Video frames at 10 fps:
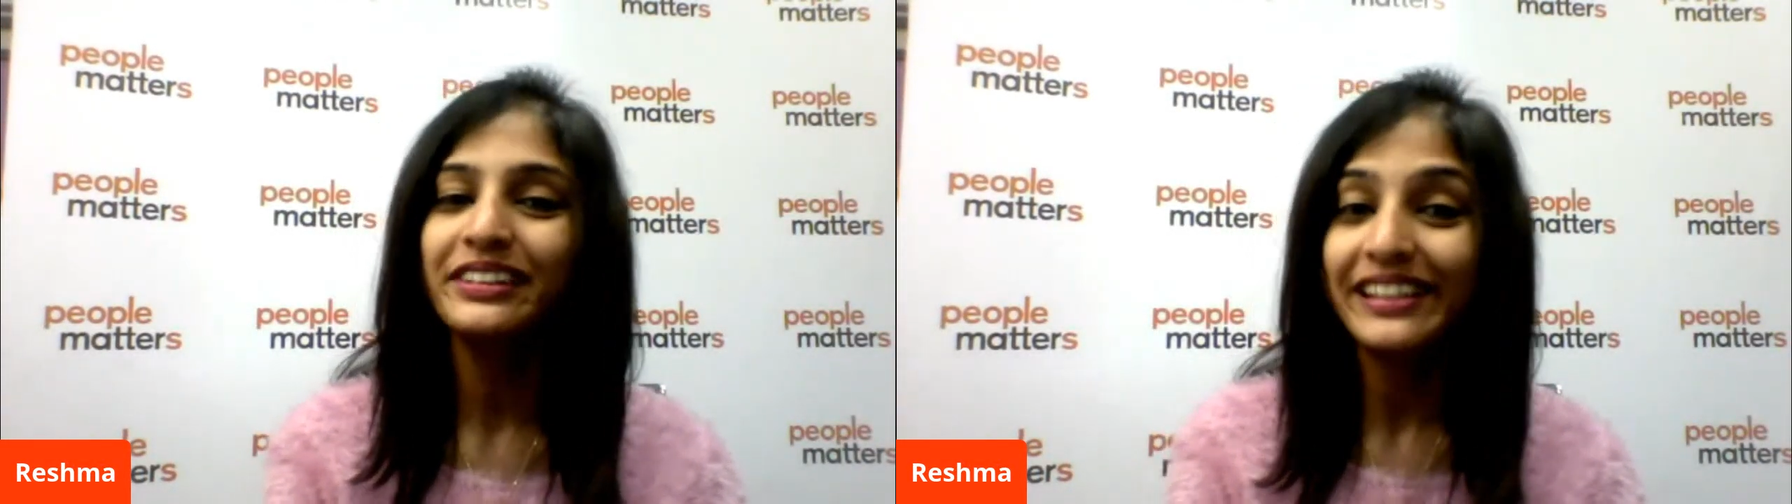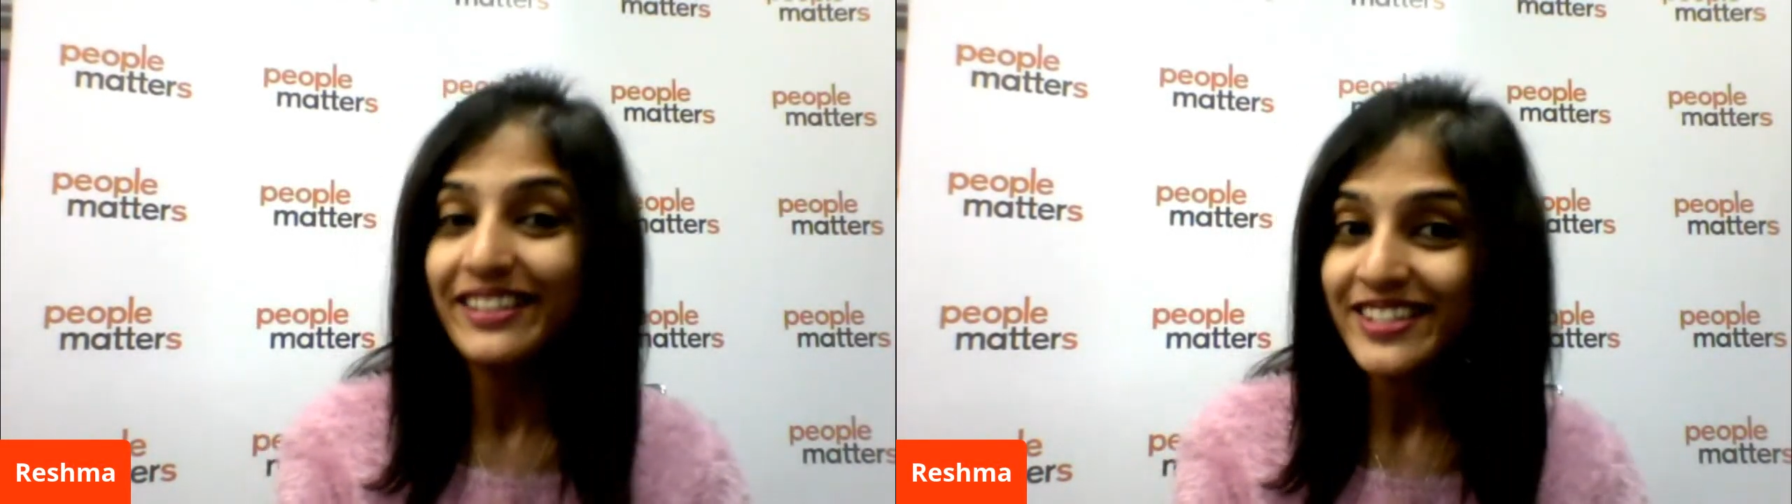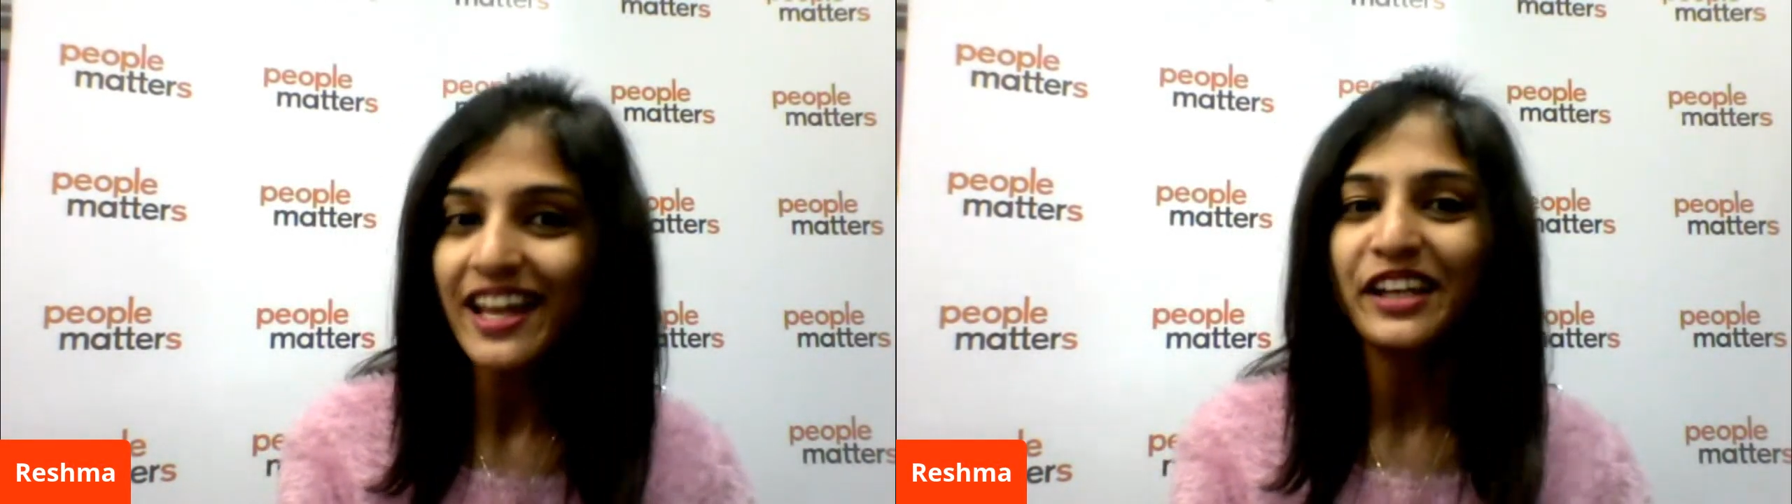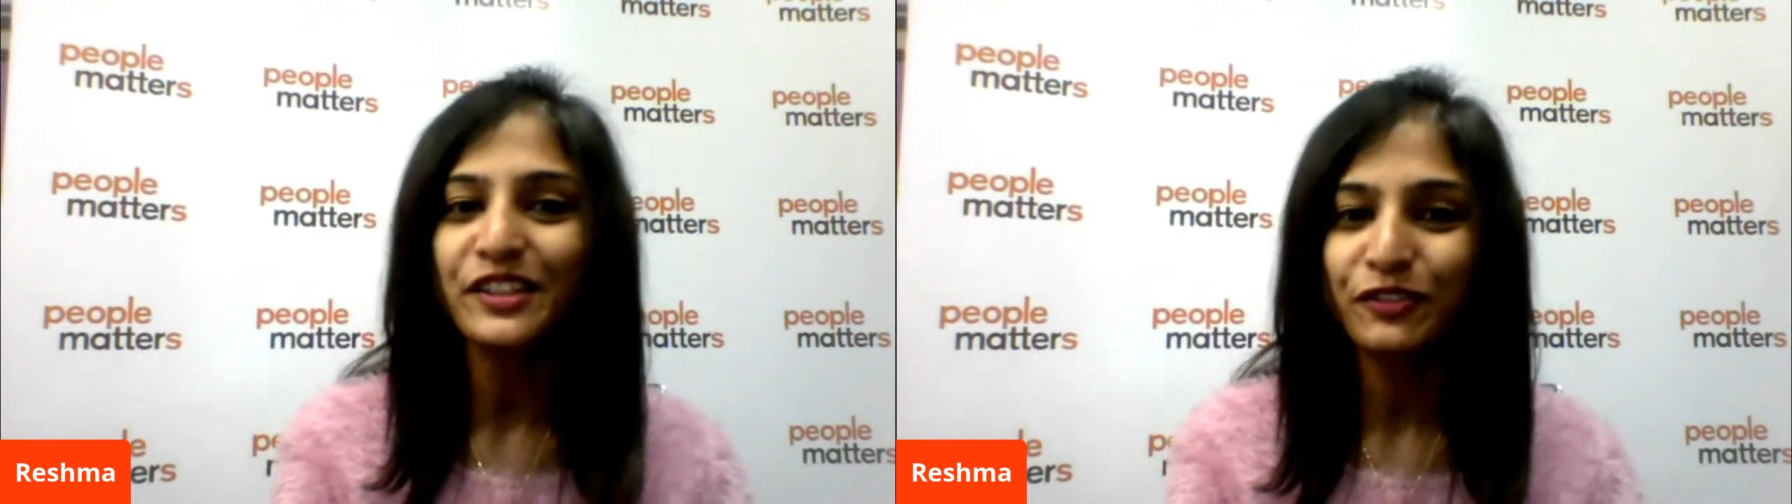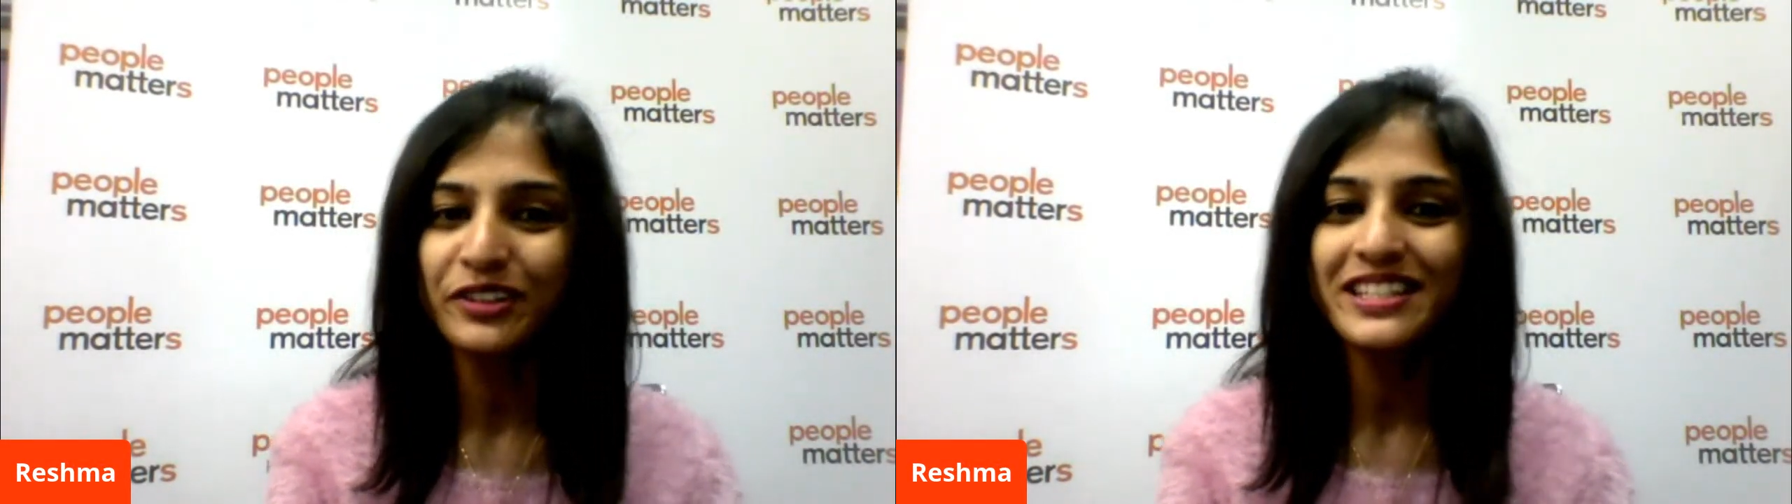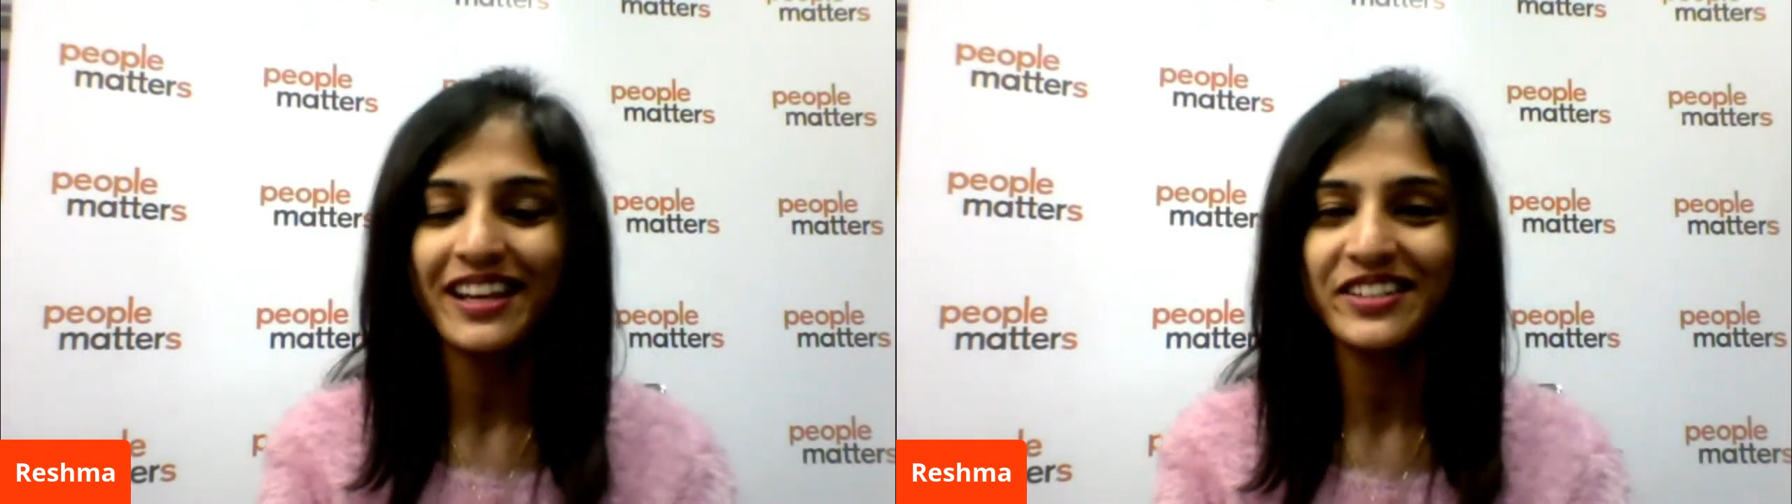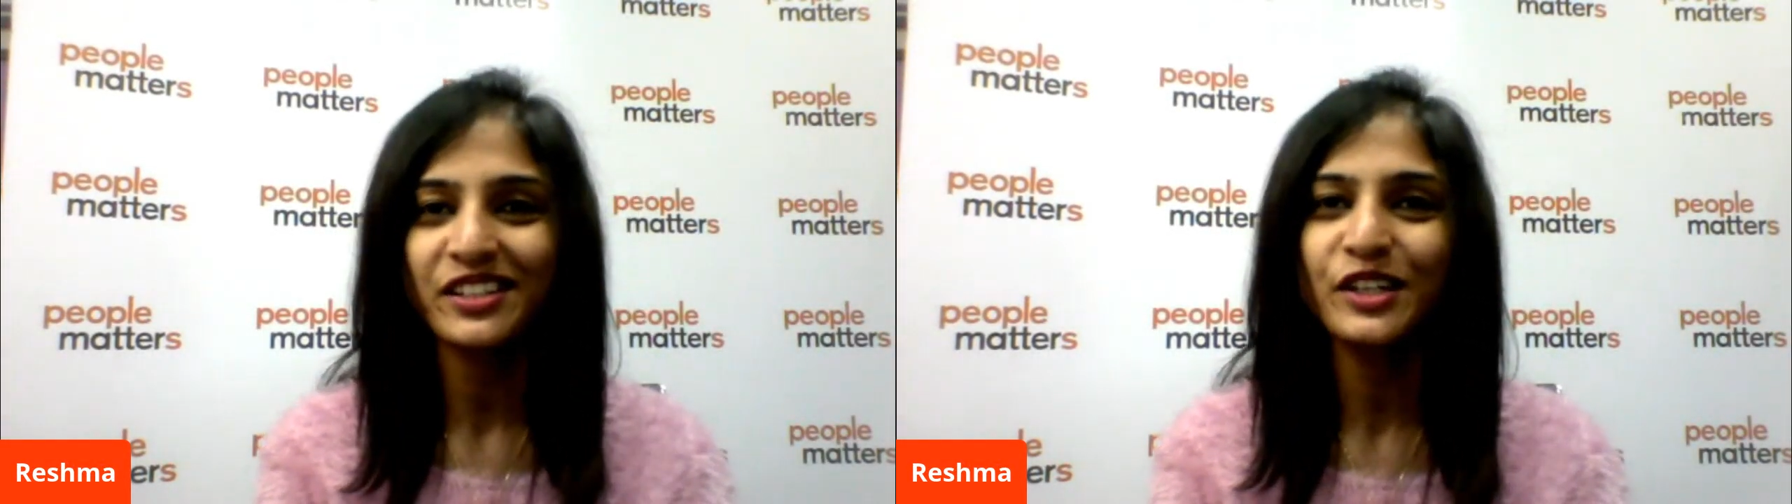insightful session.